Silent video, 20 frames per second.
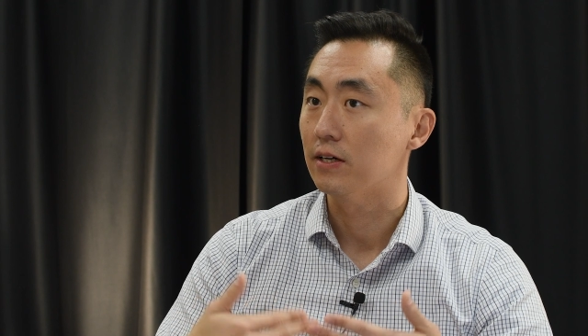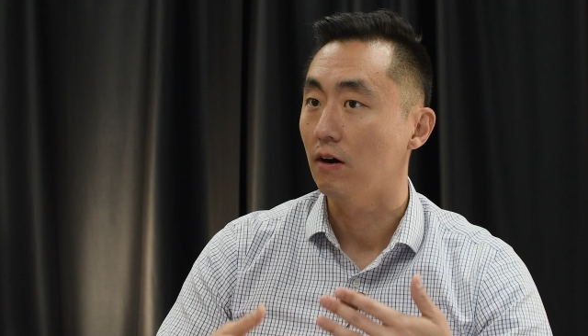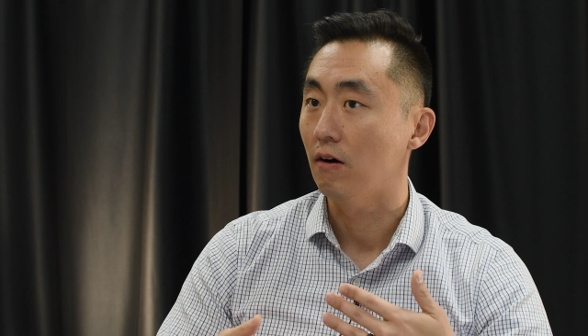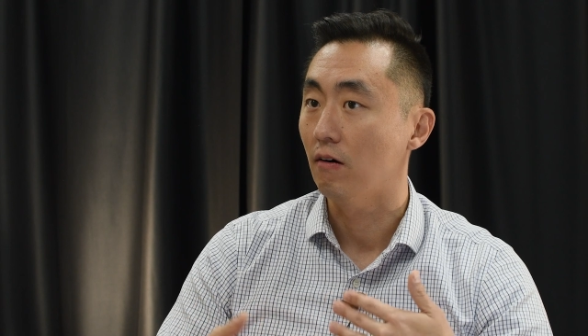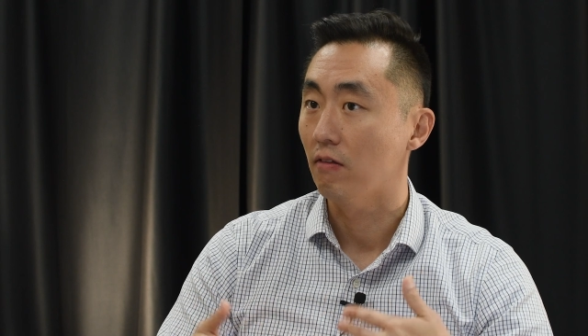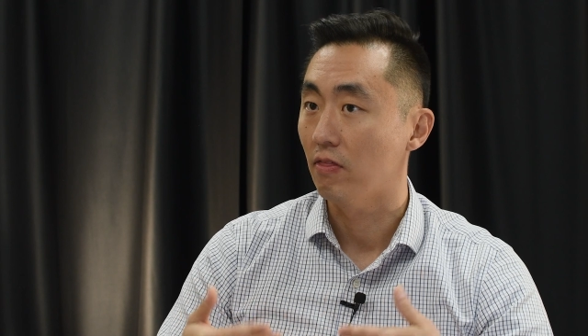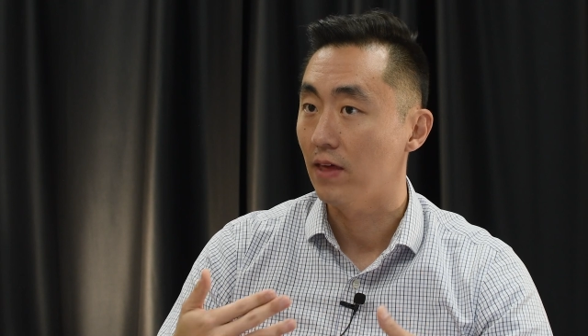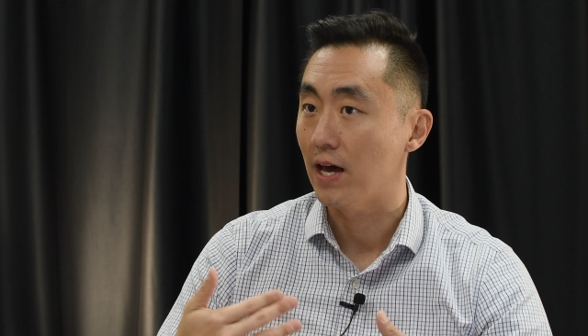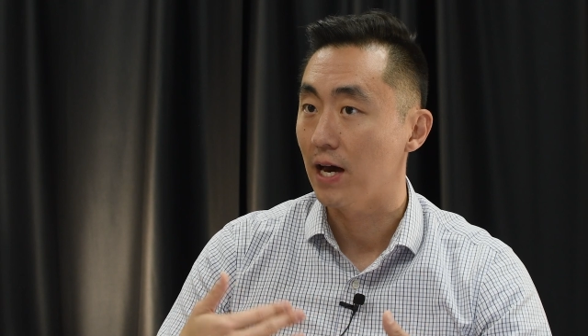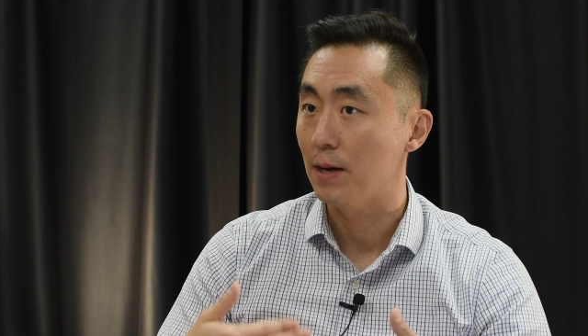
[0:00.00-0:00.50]

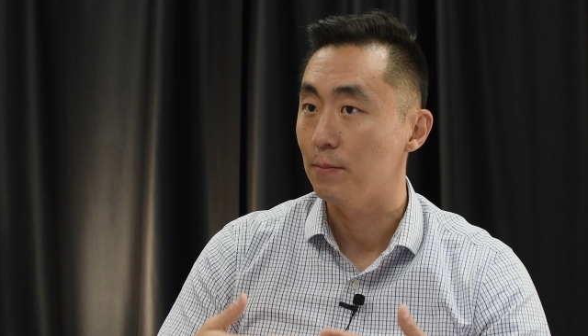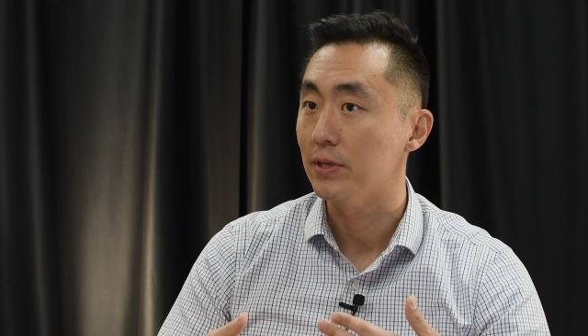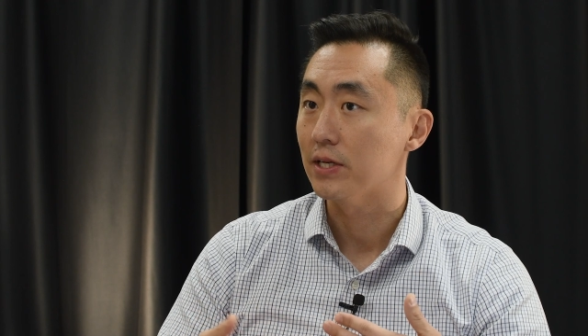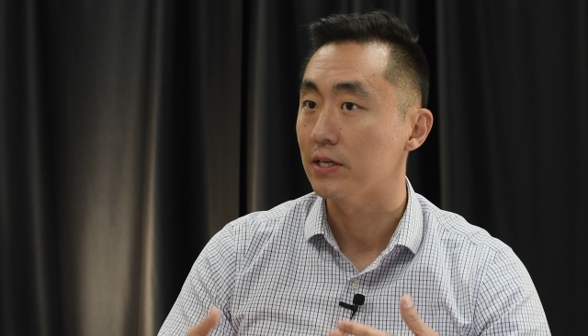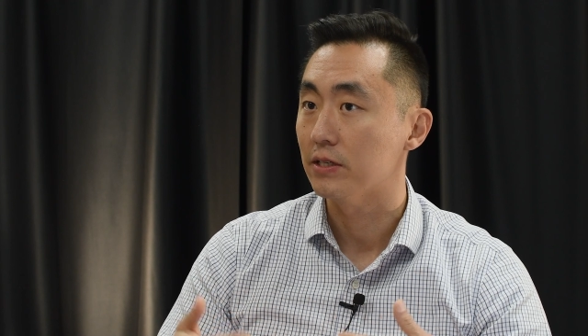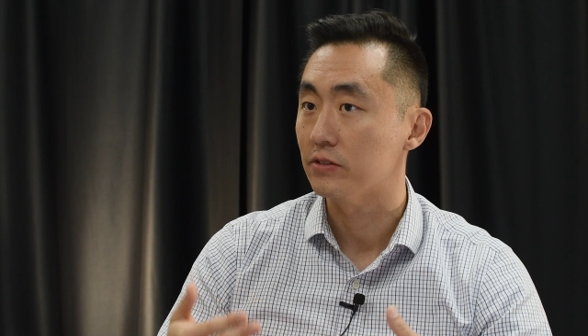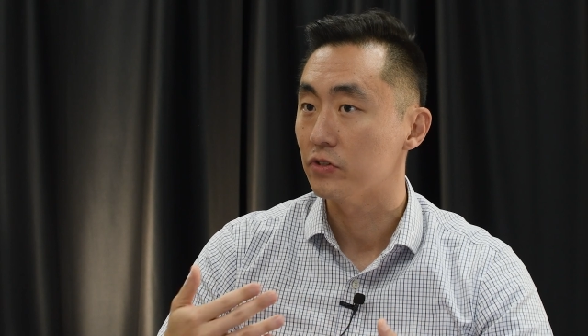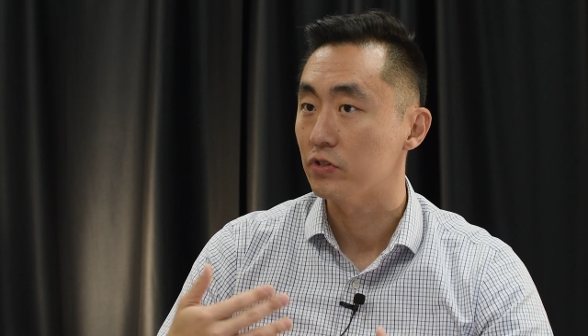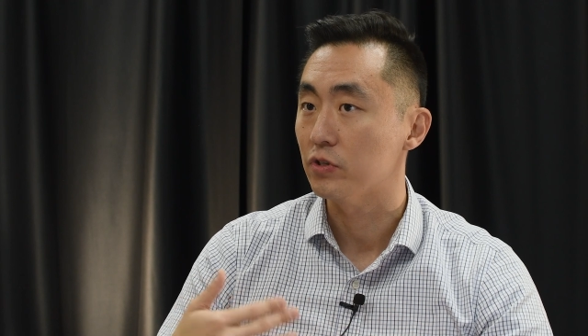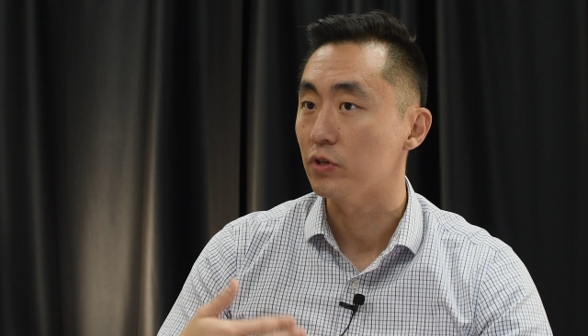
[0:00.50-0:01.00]
on that,
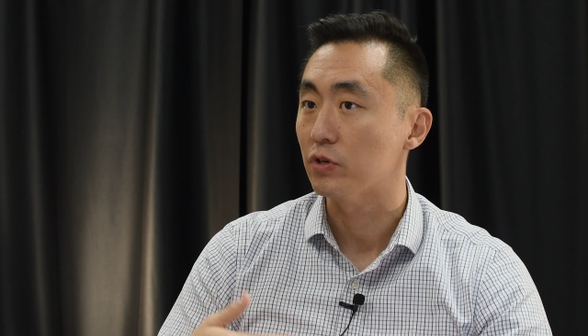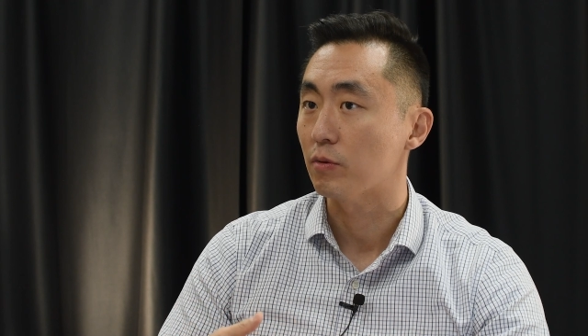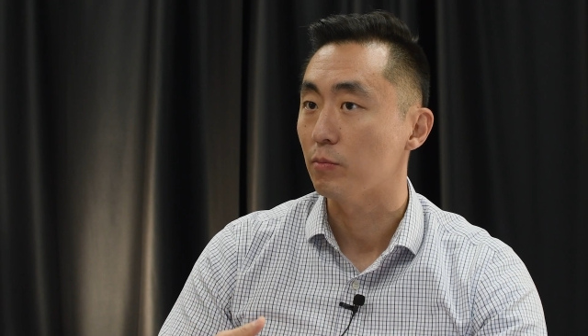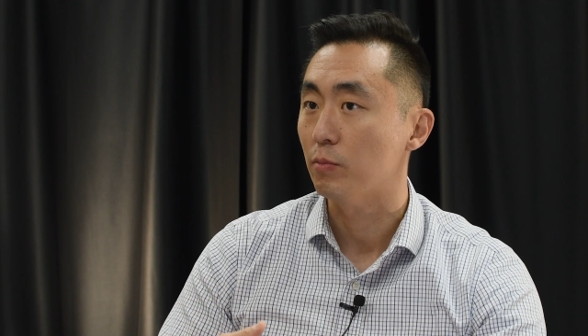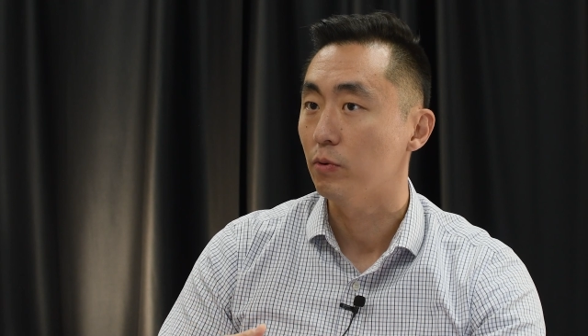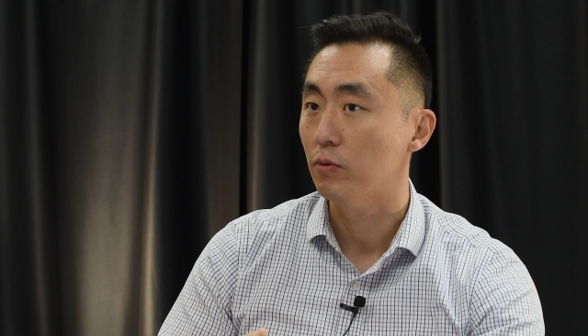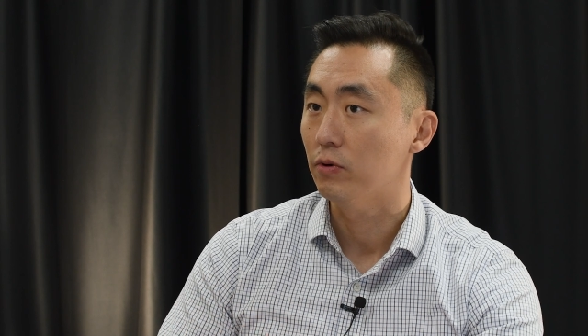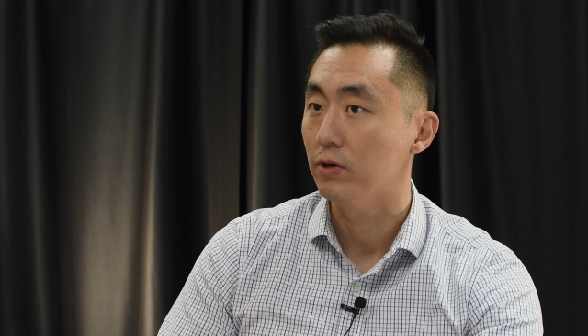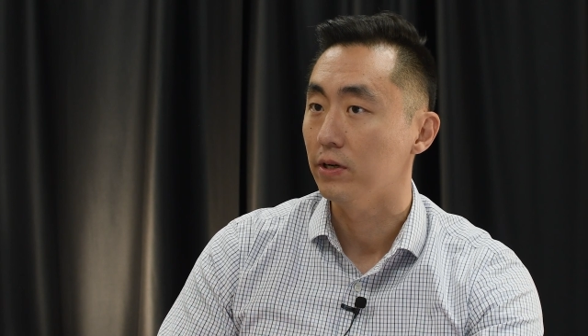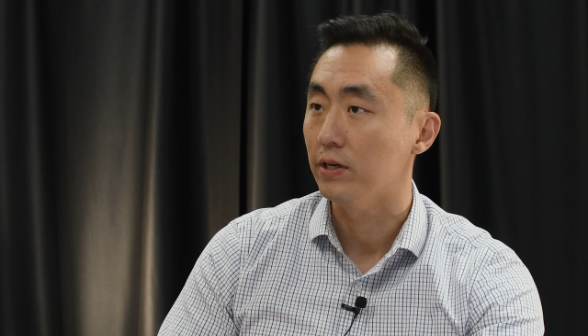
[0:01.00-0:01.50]
because to your
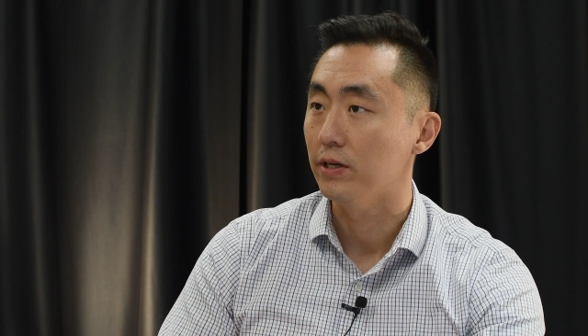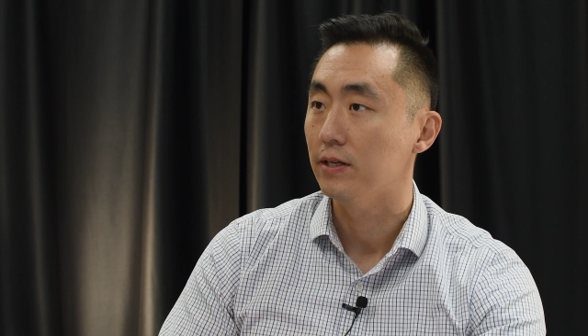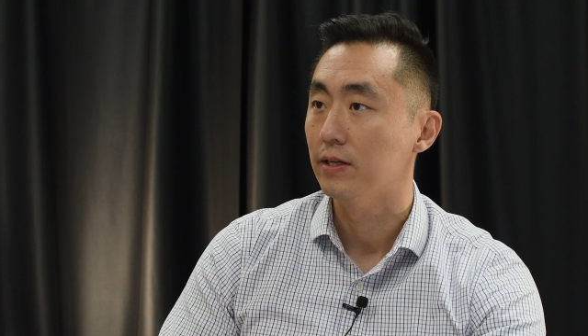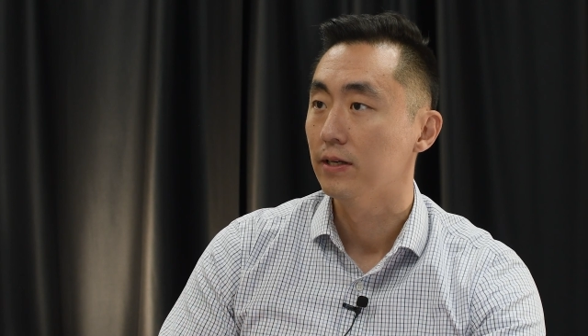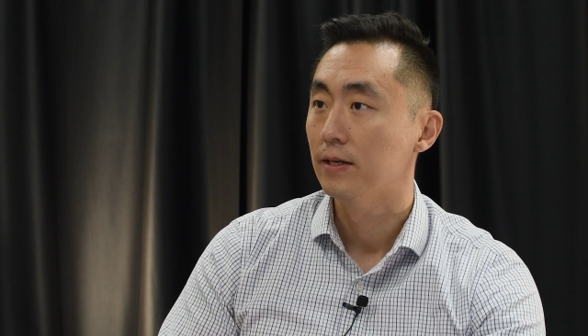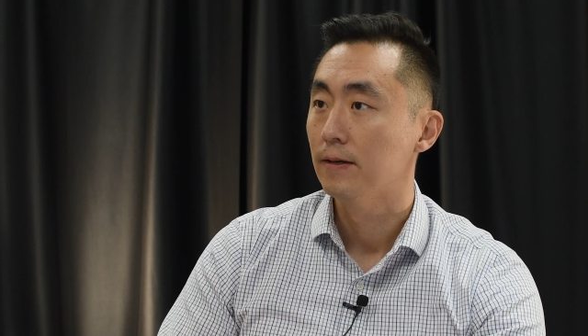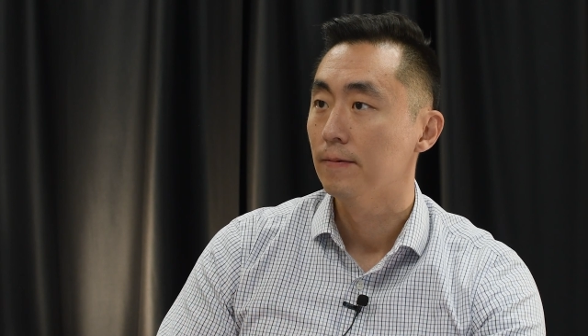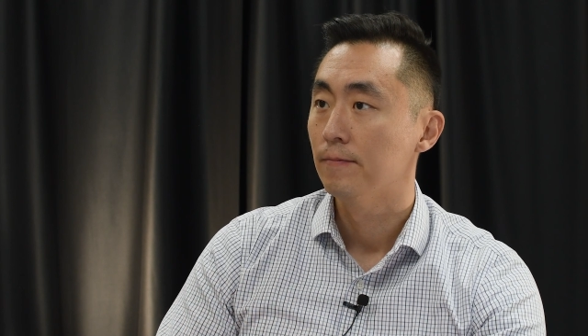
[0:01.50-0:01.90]
point,